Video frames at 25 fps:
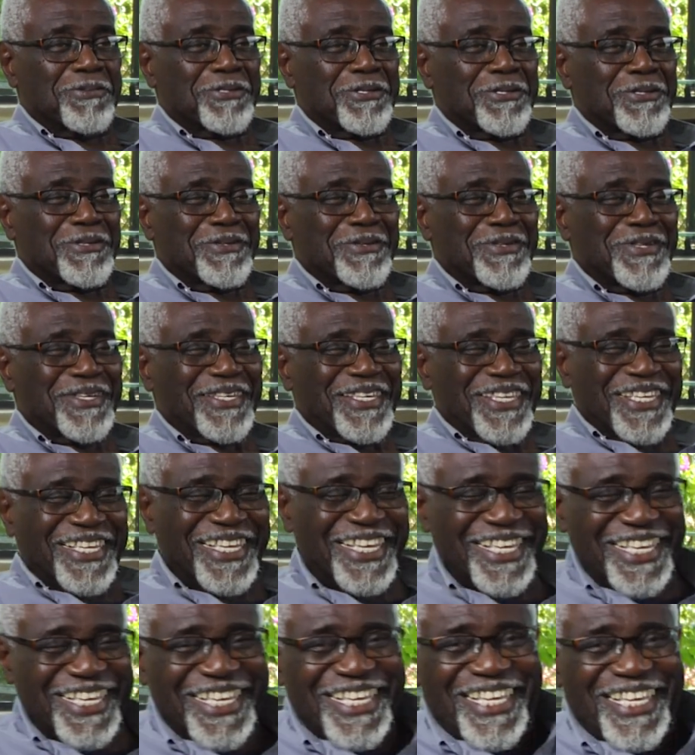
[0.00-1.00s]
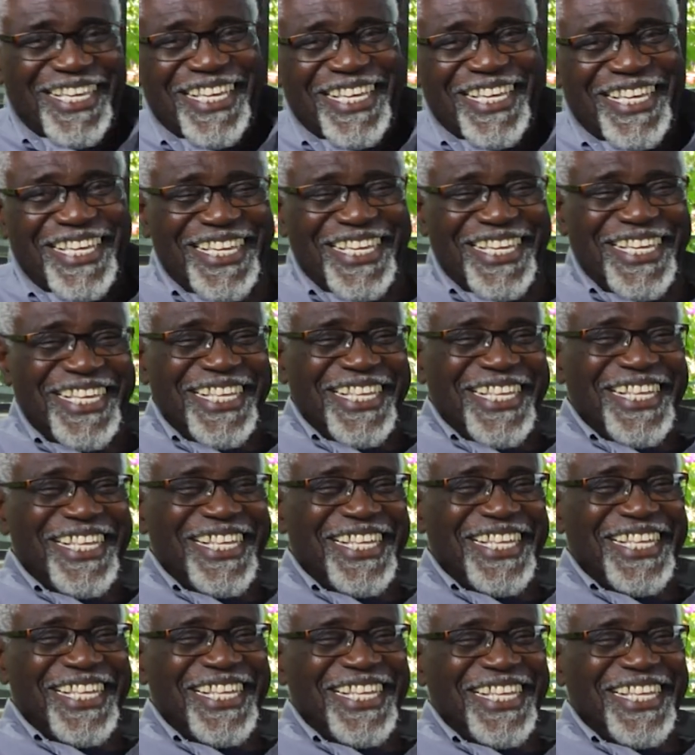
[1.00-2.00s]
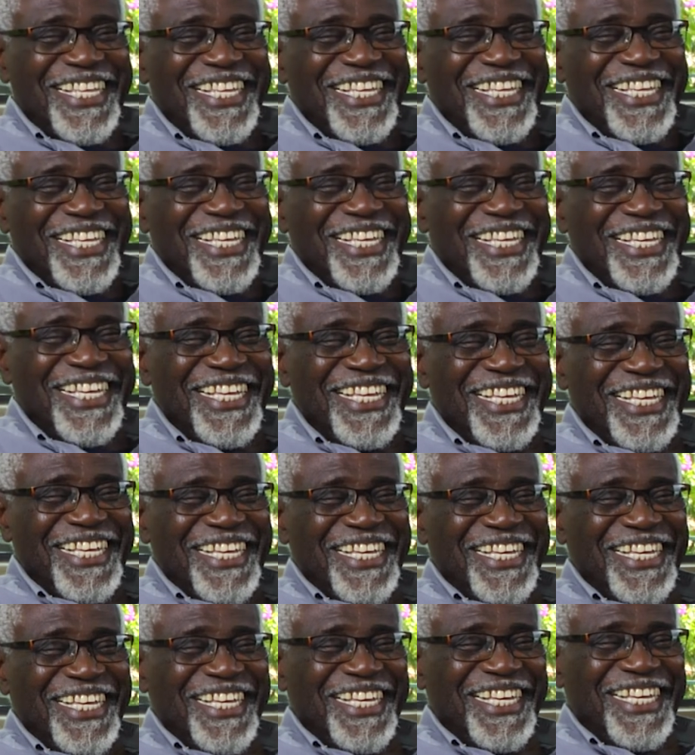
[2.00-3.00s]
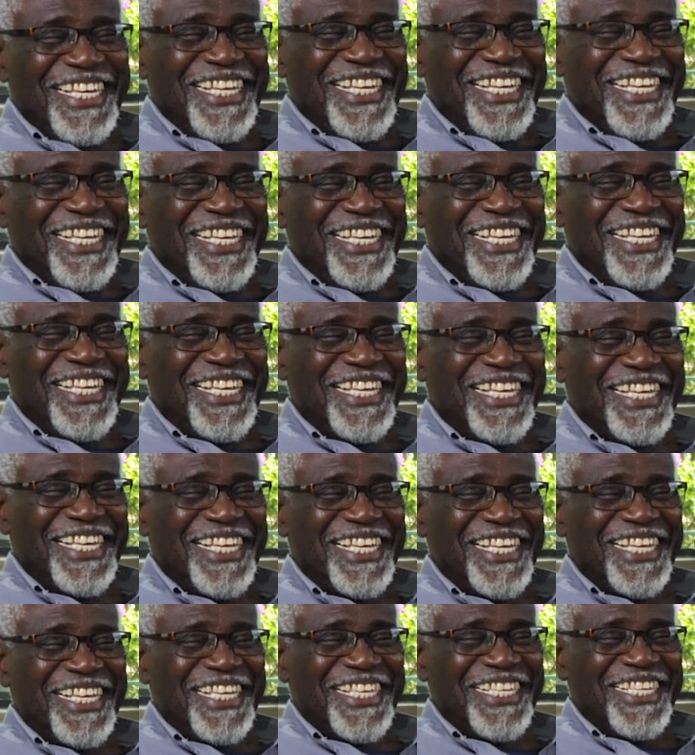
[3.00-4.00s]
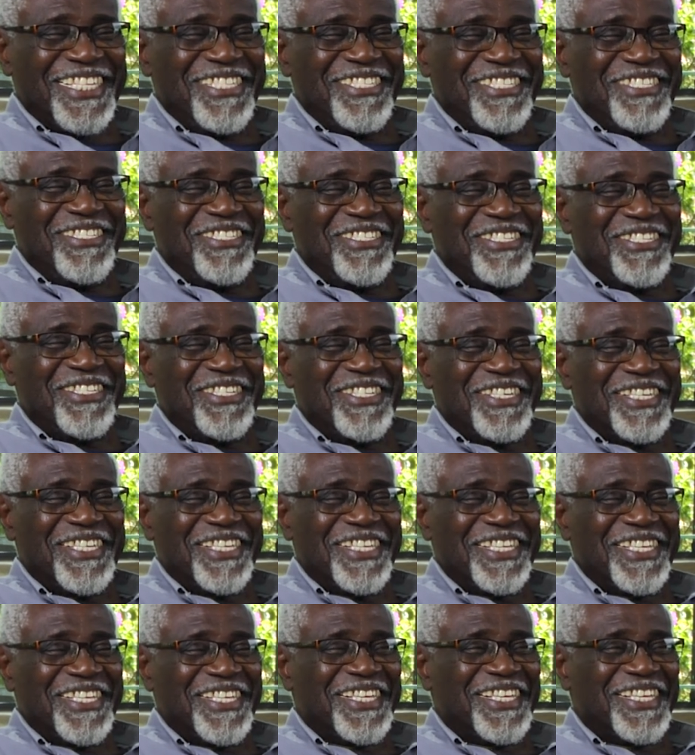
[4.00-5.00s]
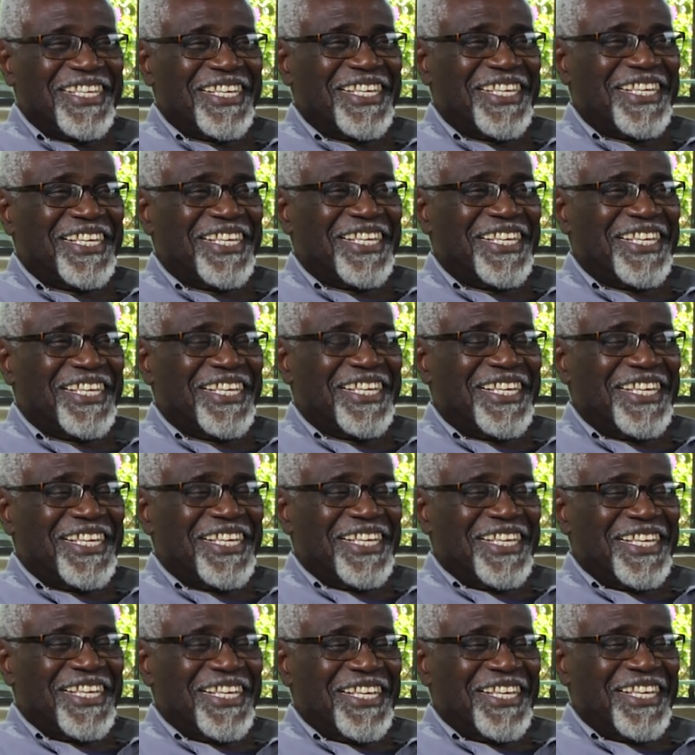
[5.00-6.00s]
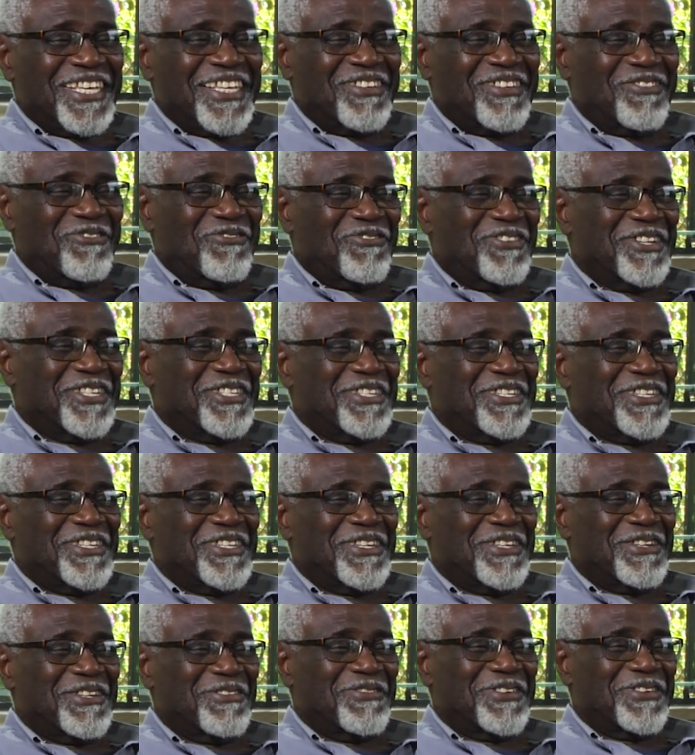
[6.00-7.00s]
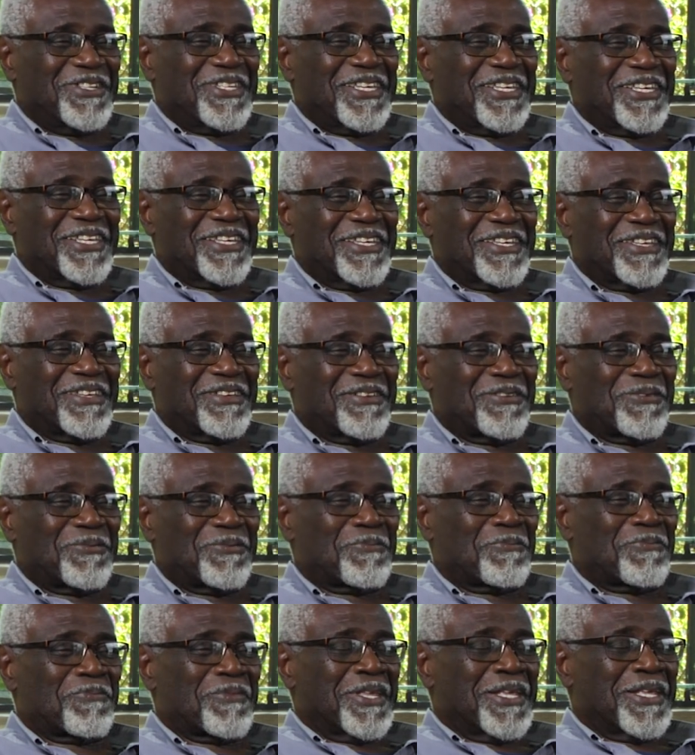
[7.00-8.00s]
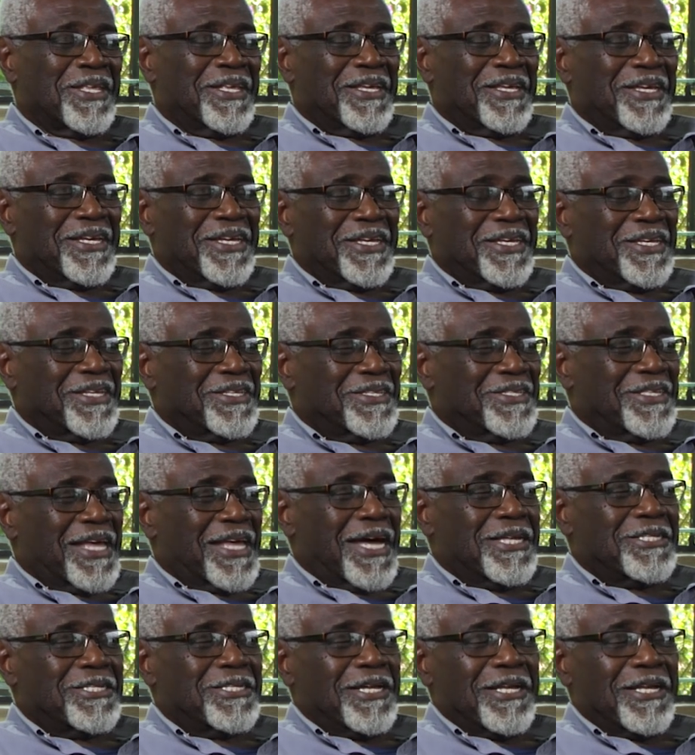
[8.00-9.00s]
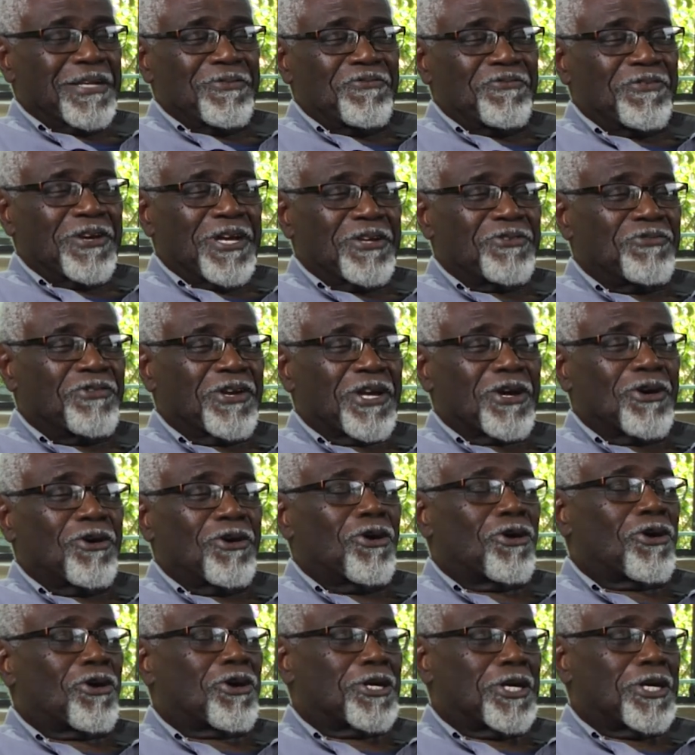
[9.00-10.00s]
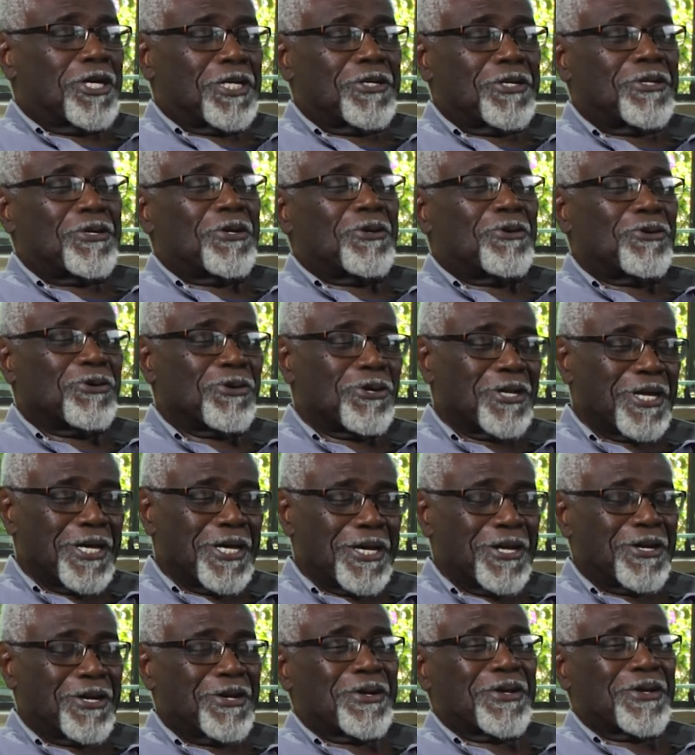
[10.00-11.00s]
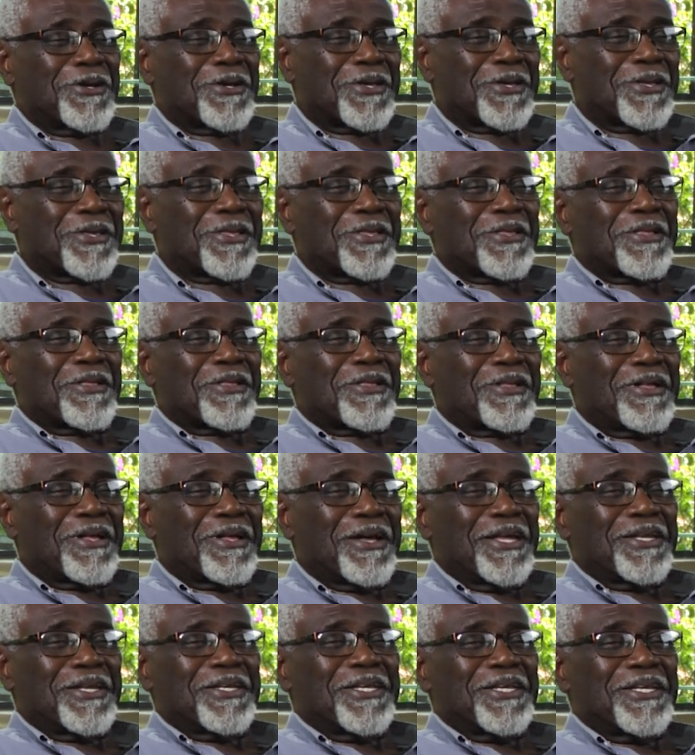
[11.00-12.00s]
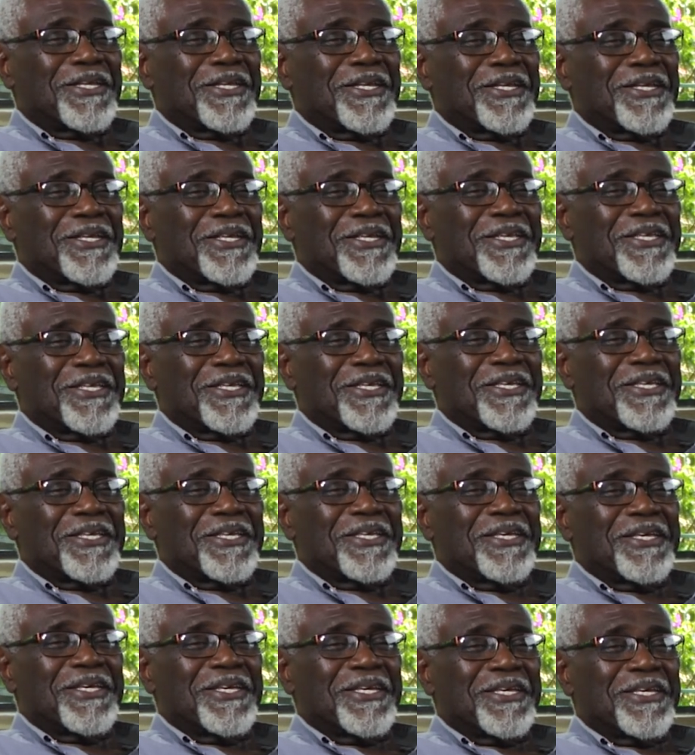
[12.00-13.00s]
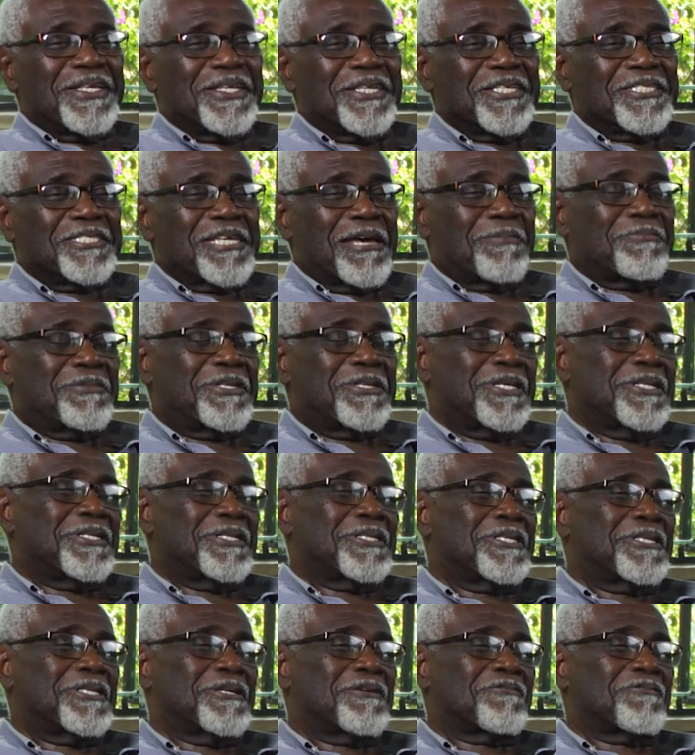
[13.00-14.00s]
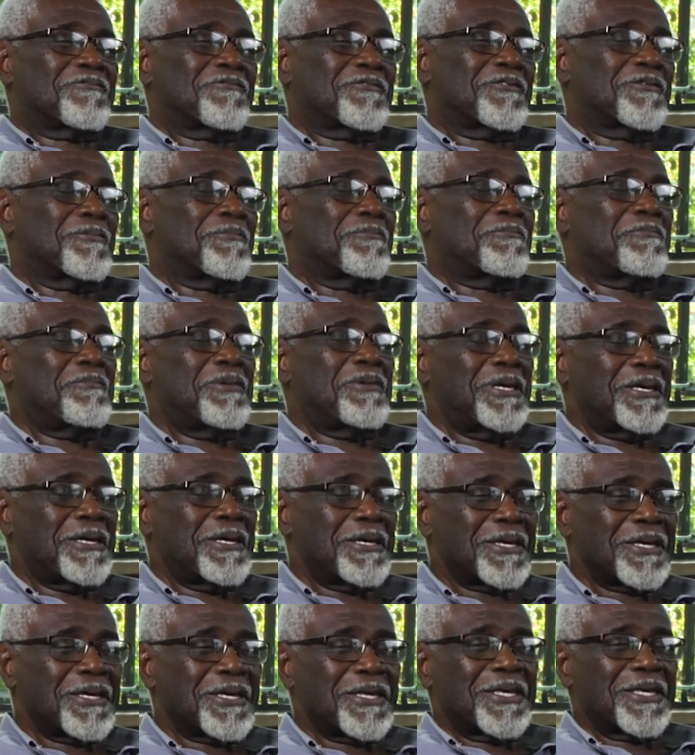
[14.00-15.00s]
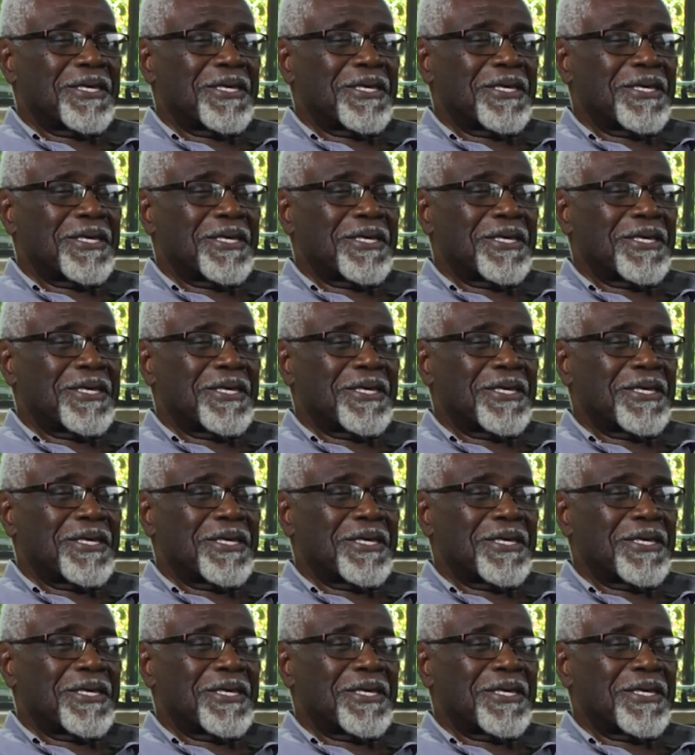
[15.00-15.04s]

Say all. so all is, is the, um, the full um, cast, cast full of characters. Daniel Frederick Gordon Rohlehr, And, and the date is? The 17th of May.